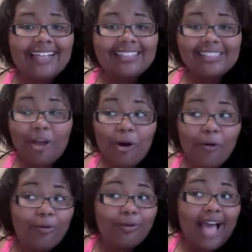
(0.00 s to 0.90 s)
So
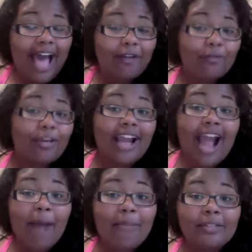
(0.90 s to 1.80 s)
I don't care
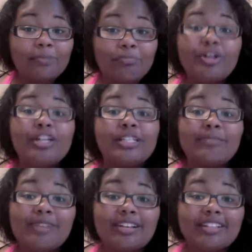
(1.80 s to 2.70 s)
how much millions and
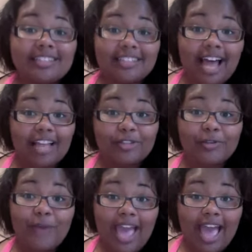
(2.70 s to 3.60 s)
millions of dollars
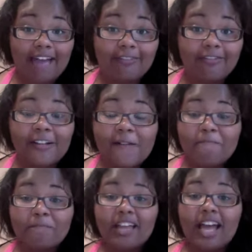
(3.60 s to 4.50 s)
you have.